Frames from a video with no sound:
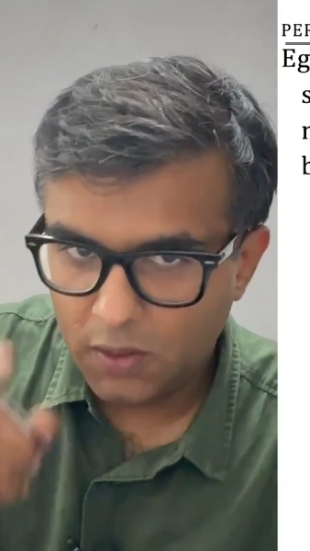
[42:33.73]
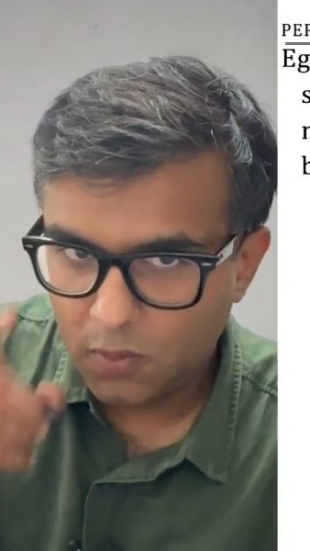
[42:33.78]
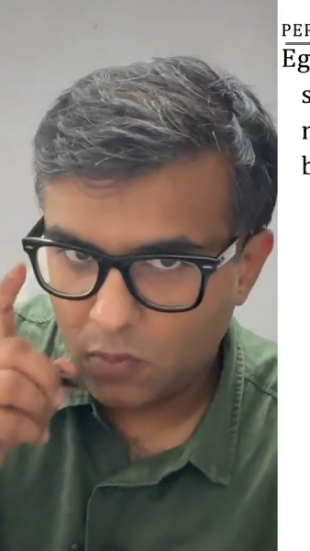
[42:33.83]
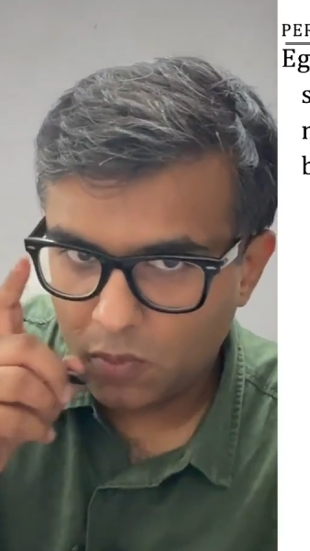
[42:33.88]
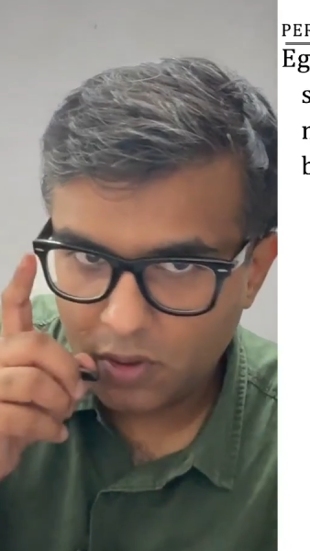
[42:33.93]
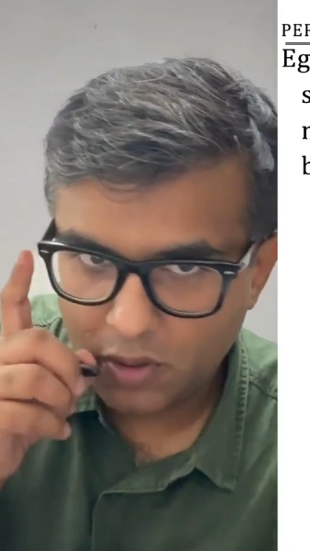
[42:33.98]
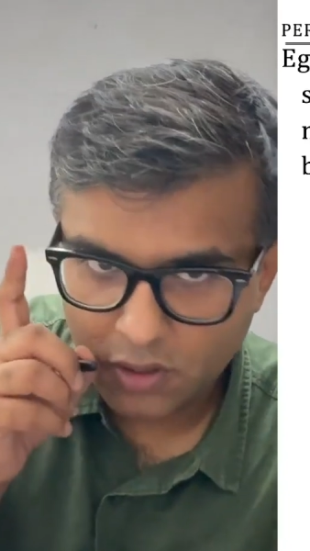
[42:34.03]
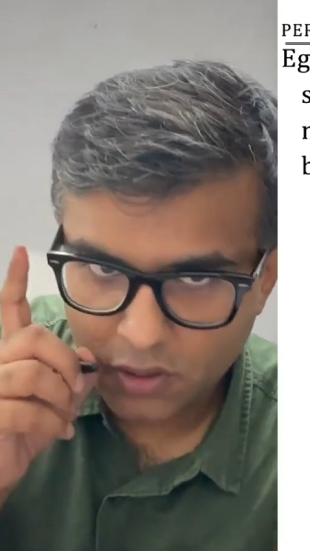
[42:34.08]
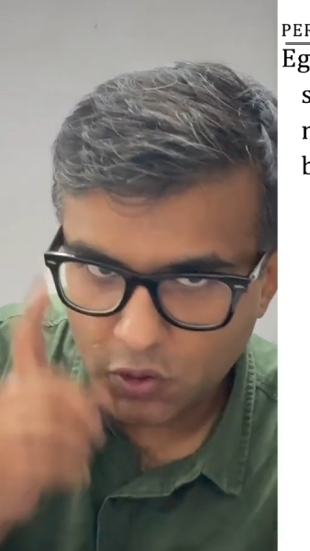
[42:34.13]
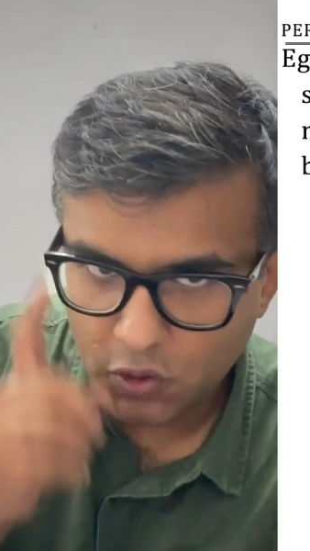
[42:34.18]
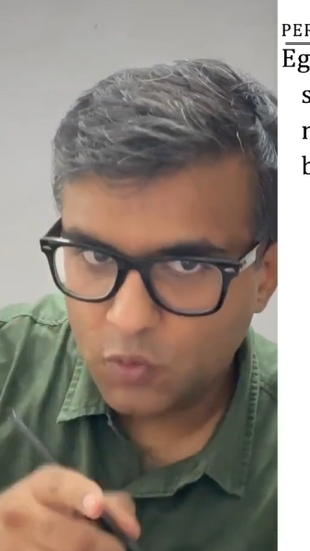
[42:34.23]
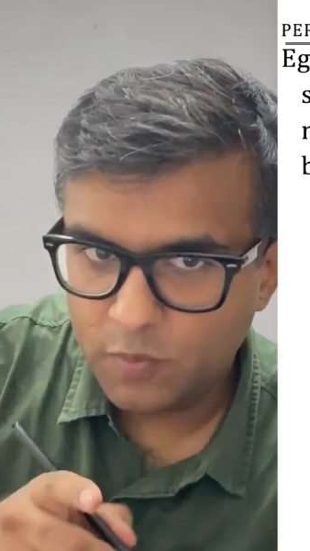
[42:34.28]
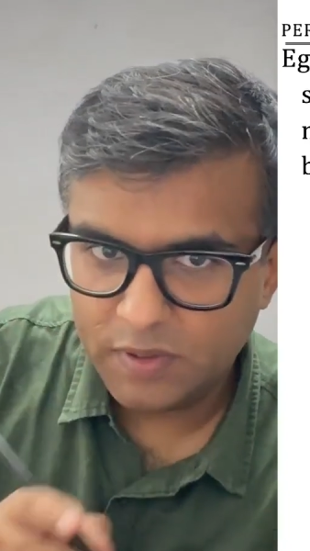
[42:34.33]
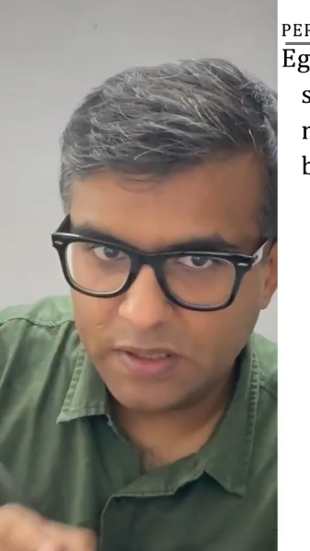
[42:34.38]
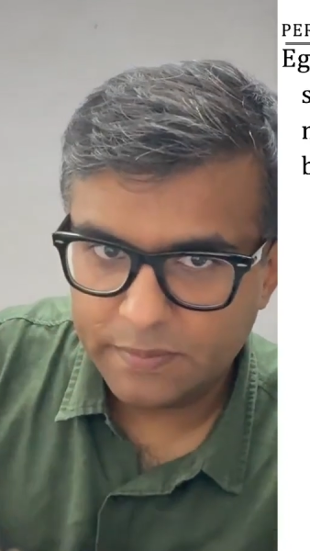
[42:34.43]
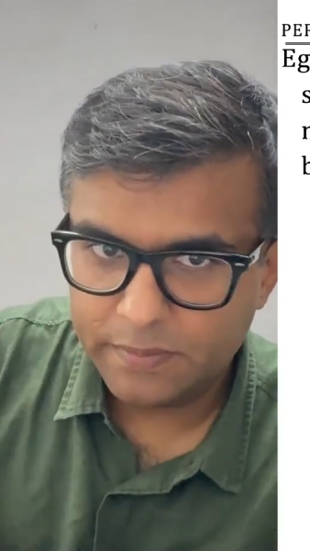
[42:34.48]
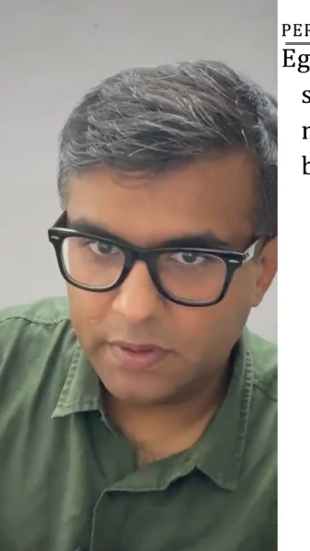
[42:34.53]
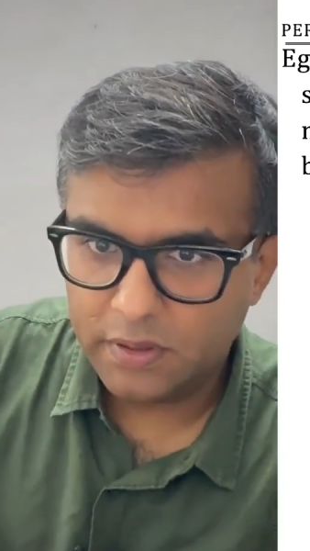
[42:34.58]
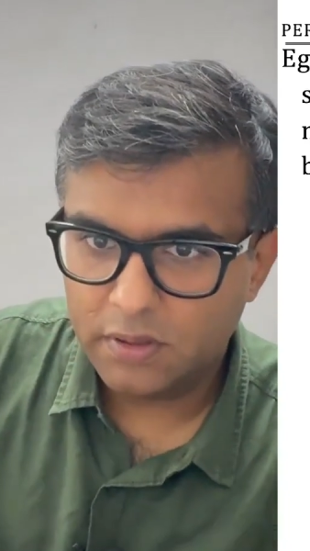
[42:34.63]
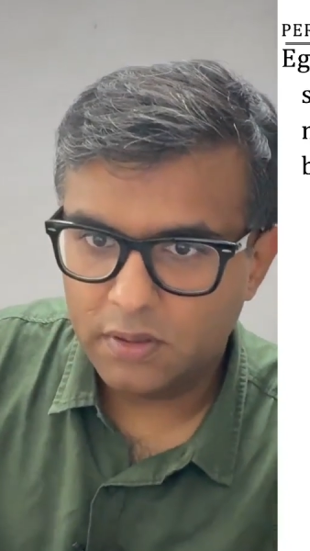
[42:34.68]
want you
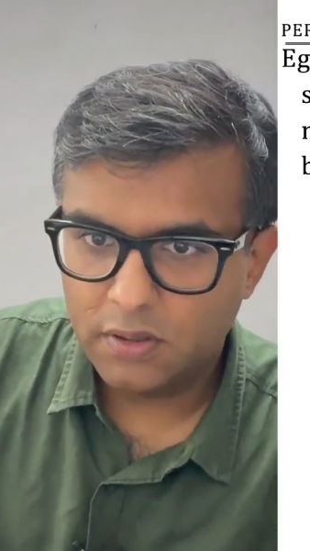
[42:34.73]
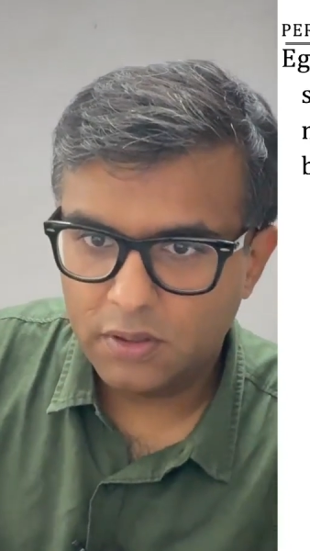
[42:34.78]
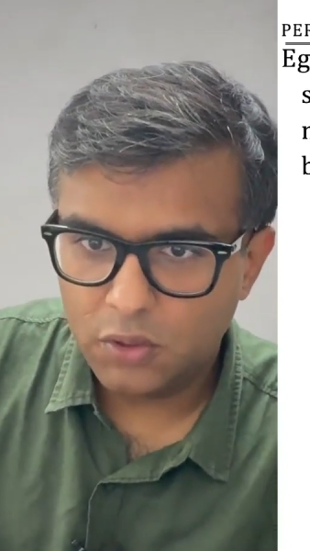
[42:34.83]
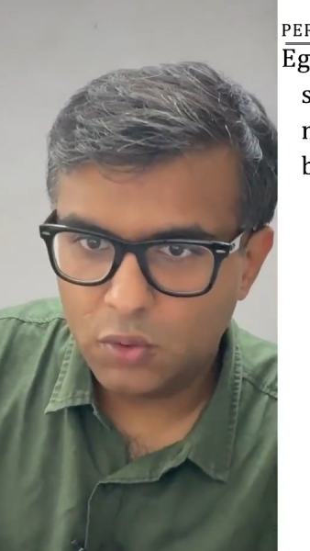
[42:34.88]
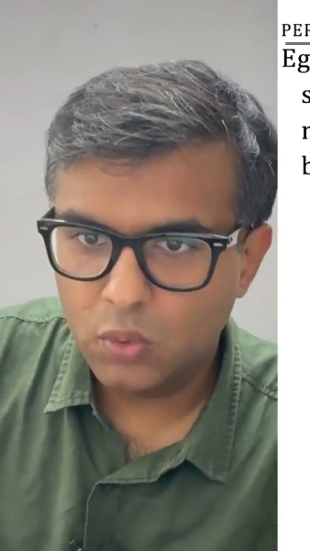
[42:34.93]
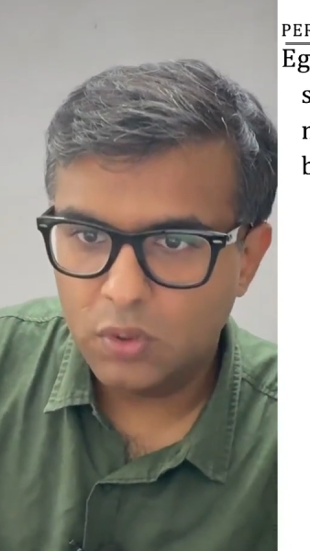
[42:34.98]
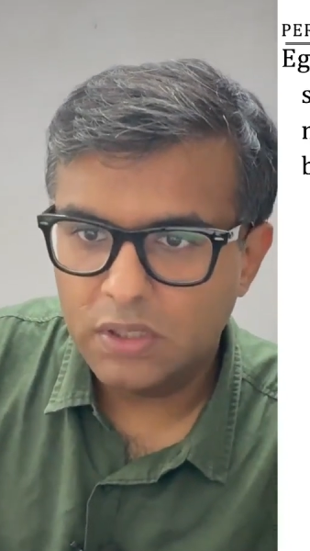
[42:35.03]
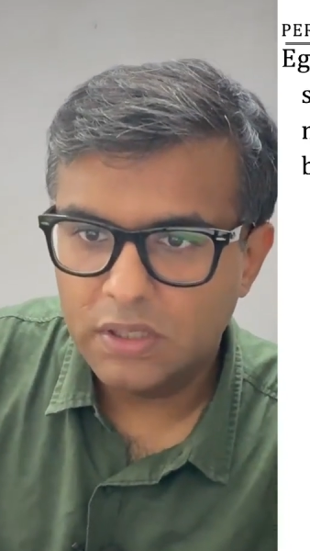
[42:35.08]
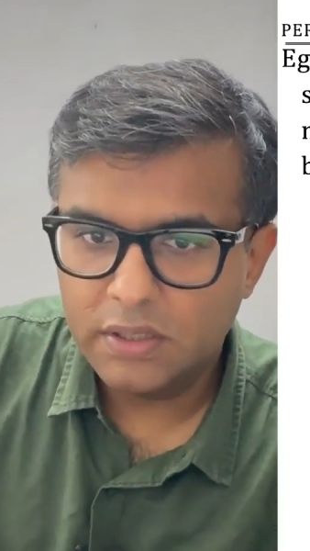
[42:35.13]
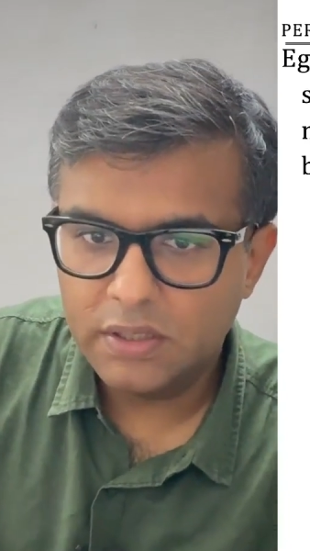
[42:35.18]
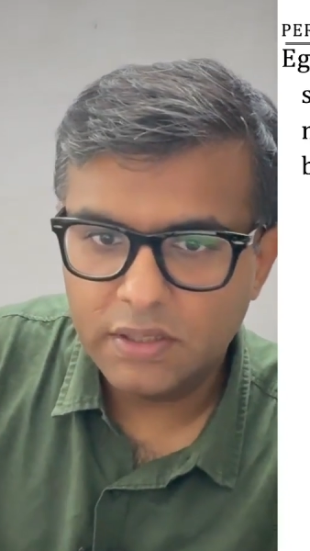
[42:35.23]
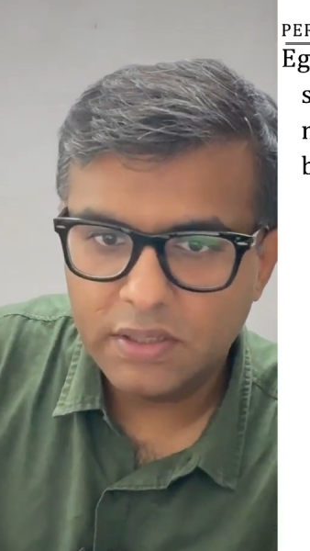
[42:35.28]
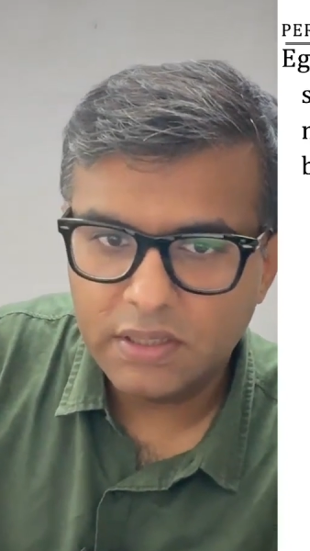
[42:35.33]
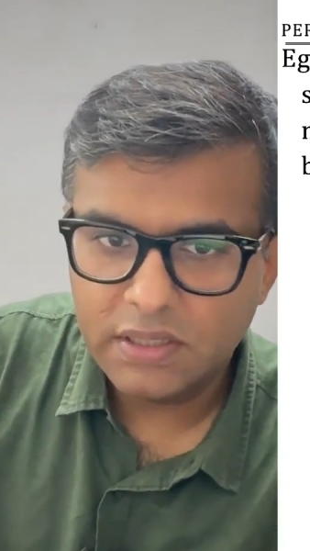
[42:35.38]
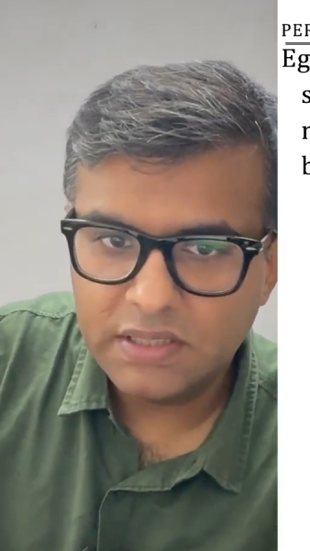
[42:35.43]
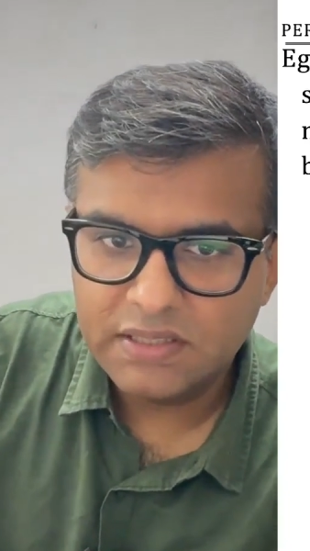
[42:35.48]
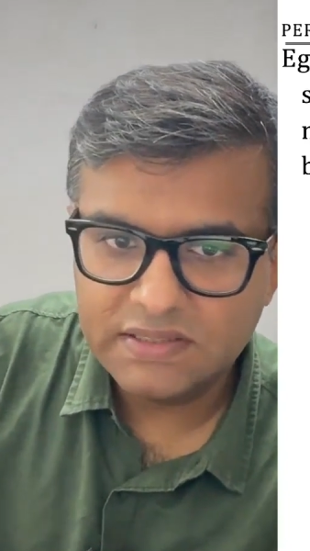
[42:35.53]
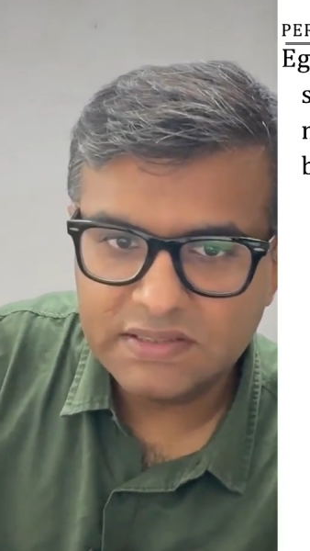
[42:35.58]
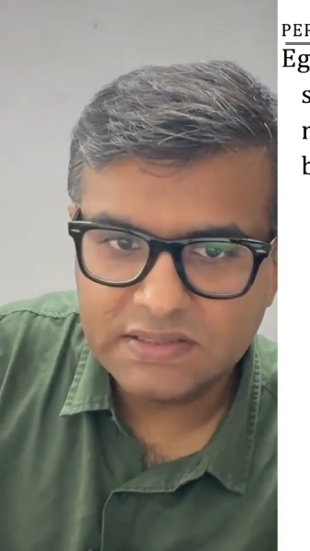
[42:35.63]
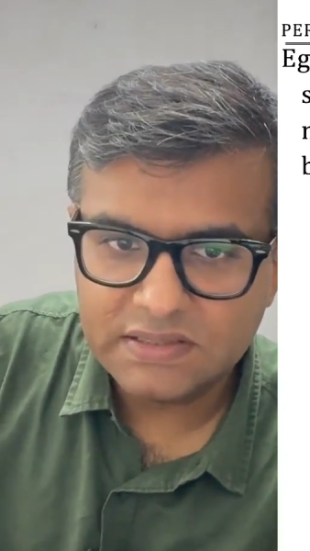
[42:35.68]
people to learn
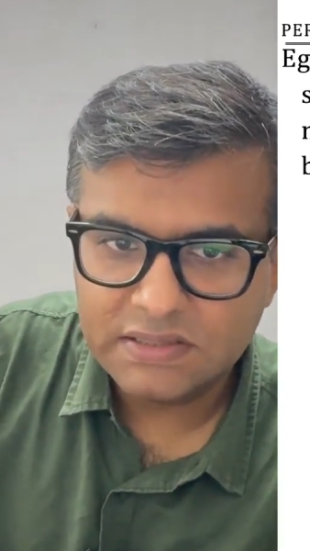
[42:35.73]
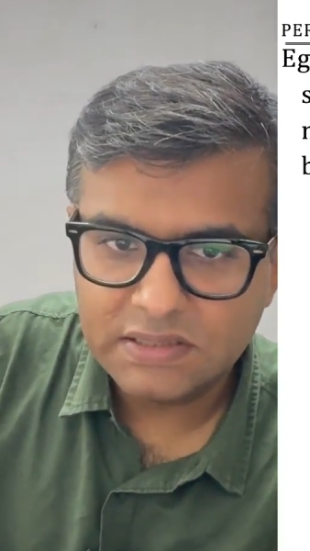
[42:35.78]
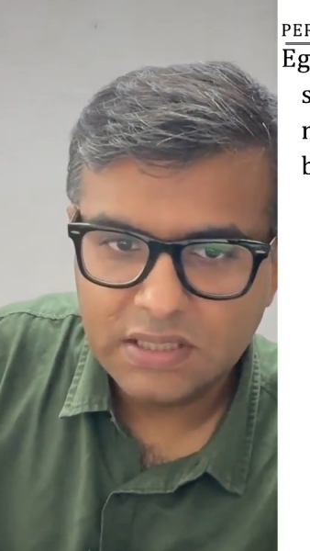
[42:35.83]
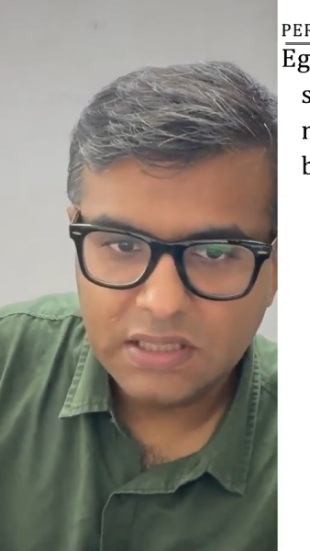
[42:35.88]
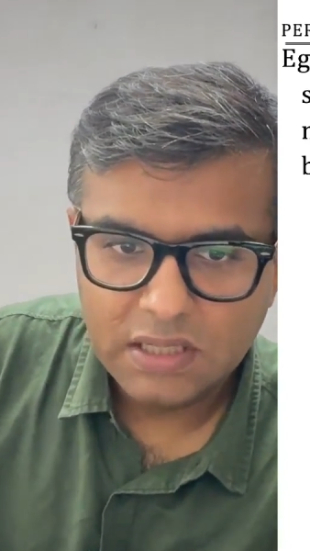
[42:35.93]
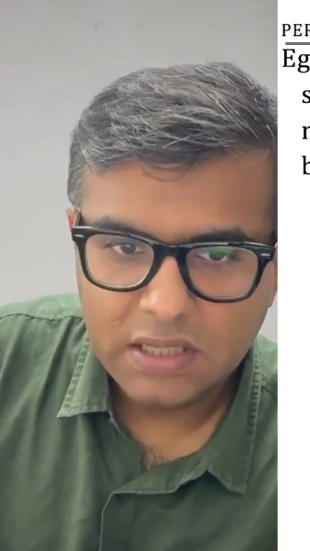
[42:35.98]
is